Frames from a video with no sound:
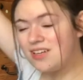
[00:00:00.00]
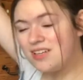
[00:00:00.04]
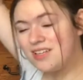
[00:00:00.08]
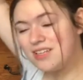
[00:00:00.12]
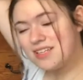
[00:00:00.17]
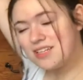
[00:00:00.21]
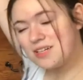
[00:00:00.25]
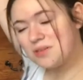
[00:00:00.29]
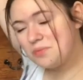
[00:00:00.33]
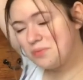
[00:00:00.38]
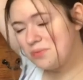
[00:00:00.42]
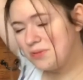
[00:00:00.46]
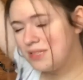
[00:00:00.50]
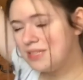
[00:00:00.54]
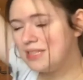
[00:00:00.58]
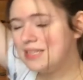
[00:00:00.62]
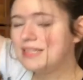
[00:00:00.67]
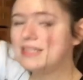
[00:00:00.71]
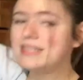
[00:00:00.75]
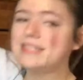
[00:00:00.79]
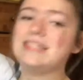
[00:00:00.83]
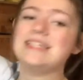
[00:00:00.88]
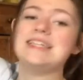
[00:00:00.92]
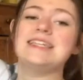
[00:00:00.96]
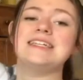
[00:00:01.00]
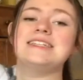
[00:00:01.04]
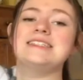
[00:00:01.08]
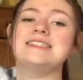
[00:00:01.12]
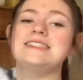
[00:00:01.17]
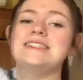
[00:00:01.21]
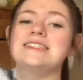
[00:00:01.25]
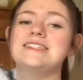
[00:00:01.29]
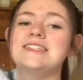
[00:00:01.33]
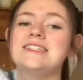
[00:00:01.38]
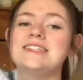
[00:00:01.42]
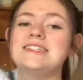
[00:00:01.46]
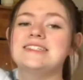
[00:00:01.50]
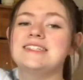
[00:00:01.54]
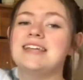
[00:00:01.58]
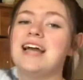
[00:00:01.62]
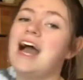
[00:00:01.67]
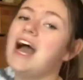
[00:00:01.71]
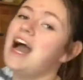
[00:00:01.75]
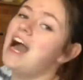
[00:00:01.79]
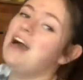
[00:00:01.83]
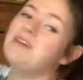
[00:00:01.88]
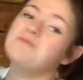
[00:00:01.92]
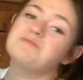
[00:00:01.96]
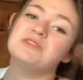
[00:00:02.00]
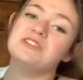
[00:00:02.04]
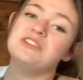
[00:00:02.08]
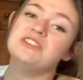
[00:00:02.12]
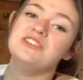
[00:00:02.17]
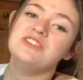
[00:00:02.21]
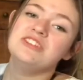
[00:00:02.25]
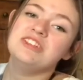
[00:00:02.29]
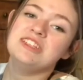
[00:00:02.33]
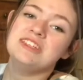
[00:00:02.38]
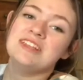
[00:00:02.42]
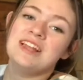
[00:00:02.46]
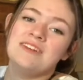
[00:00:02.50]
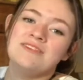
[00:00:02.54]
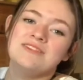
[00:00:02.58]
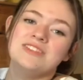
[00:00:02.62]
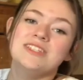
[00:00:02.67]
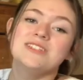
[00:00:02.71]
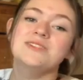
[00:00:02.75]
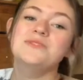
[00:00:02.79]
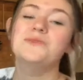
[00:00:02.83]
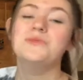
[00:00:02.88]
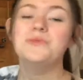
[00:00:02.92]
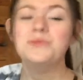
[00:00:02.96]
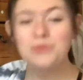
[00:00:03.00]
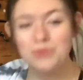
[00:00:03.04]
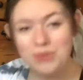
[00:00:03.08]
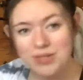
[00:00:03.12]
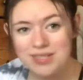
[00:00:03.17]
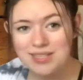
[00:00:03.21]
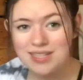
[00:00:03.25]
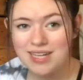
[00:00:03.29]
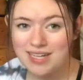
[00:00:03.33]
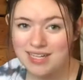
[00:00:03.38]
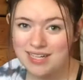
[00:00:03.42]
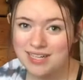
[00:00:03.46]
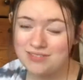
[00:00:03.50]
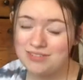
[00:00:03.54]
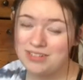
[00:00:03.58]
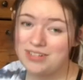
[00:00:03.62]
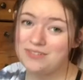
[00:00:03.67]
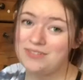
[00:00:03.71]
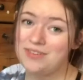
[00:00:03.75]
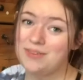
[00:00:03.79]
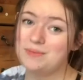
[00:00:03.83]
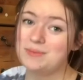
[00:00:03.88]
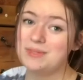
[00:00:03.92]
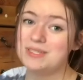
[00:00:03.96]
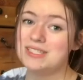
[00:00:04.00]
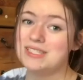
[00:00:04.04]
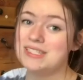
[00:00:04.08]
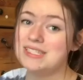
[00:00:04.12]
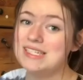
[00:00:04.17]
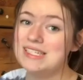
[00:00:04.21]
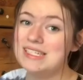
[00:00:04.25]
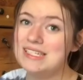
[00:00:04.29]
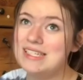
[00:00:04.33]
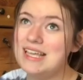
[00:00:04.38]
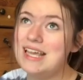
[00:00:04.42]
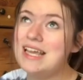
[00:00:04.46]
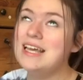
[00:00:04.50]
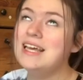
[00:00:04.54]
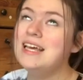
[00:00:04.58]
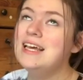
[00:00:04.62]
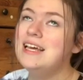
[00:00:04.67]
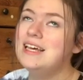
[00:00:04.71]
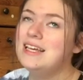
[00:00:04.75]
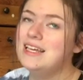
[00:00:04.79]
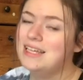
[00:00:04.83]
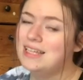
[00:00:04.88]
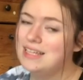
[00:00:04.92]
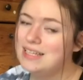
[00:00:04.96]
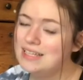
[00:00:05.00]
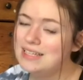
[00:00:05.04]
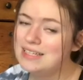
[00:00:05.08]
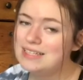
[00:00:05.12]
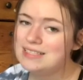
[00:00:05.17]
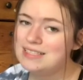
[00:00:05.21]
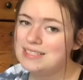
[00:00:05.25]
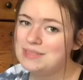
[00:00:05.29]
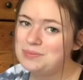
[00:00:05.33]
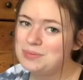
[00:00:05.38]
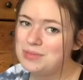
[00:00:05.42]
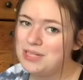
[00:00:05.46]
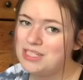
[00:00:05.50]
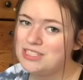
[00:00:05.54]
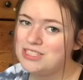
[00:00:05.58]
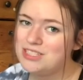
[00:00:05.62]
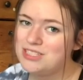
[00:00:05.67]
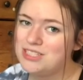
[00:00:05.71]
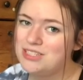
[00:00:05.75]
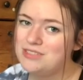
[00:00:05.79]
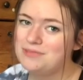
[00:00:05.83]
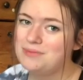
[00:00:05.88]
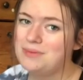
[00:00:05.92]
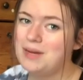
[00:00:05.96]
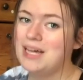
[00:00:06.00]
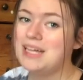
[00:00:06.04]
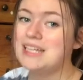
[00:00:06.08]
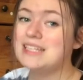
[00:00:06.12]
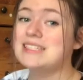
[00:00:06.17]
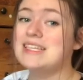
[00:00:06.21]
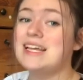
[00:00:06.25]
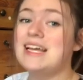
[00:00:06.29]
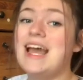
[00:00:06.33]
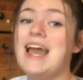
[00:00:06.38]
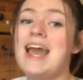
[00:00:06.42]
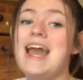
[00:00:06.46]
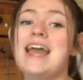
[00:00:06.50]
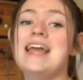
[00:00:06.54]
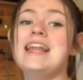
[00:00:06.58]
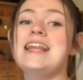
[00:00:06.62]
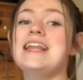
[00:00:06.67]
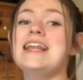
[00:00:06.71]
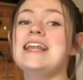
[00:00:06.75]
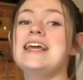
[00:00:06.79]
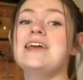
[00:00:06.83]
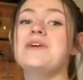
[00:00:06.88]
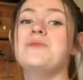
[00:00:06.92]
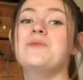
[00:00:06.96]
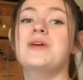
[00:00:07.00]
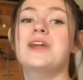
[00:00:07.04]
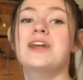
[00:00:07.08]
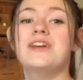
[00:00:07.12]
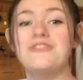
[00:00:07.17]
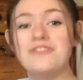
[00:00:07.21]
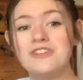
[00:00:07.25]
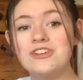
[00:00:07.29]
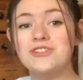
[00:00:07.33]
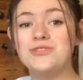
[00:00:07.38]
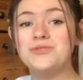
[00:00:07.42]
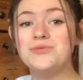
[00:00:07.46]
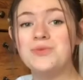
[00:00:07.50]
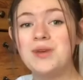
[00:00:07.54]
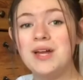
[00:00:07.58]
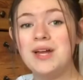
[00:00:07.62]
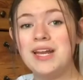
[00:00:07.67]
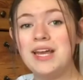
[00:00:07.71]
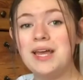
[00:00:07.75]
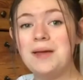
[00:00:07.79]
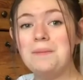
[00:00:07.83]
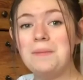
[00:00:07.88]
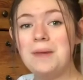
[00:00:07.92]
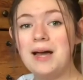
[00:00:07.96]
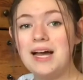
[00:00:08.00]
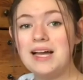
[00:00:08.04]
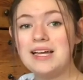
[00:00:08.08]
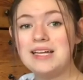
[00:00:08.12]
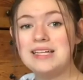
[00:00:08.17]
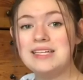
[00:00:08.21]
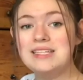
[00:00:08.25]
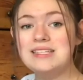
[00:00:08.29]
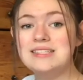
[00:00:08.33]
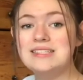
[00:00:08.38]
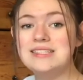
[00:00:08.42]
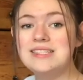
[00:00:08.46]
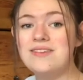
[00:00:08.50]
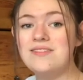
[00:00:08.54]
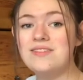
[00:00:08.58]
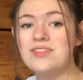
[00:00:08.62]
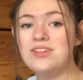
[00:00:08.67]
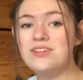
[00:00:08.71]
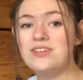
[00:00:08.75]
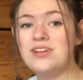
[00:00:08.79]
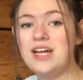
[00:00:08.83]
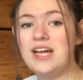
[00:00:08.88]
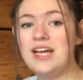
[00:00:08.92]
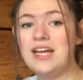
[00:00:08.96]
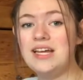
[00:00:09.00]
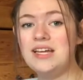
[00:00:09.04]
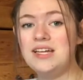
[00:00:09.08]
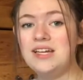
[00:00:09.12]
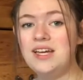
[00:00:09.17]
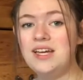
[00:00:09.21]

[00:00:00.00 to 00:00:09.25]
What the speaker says: The completed series, absolutely loved it, will not get rid of it, because it is a guilty pleasure of mine, because I hated it when I first read it back in 7th grade.